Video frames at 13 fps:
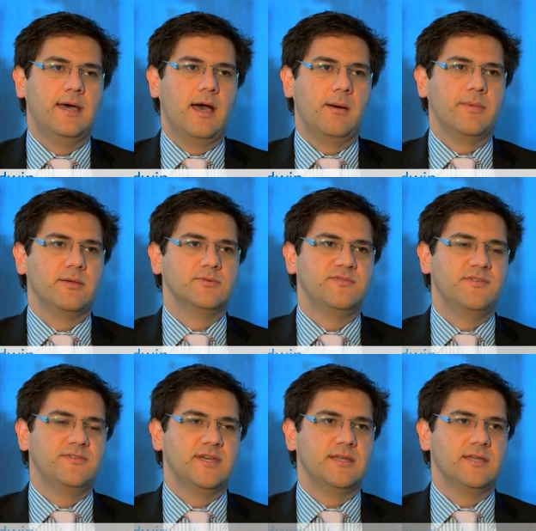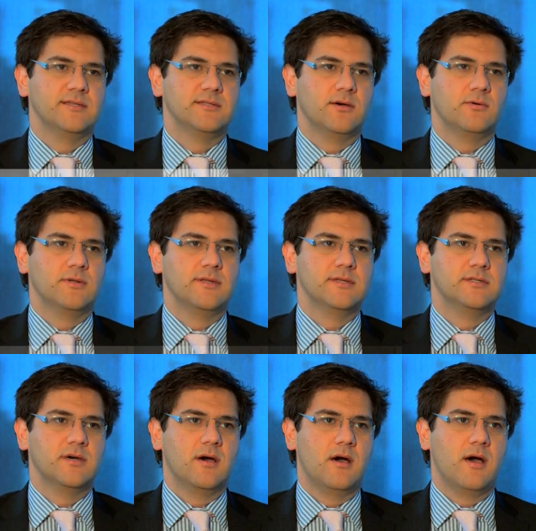Um, he was 15 years old at the
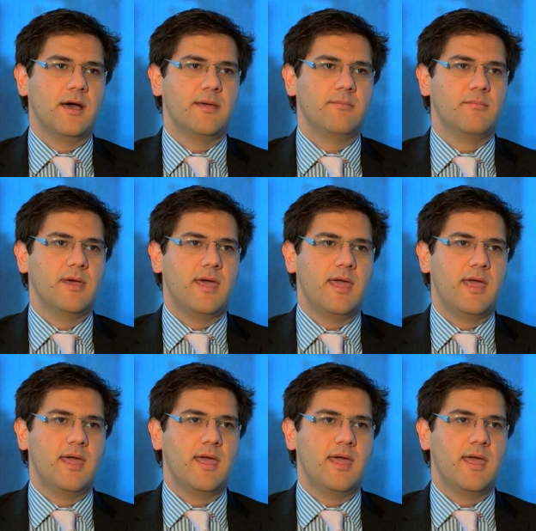time,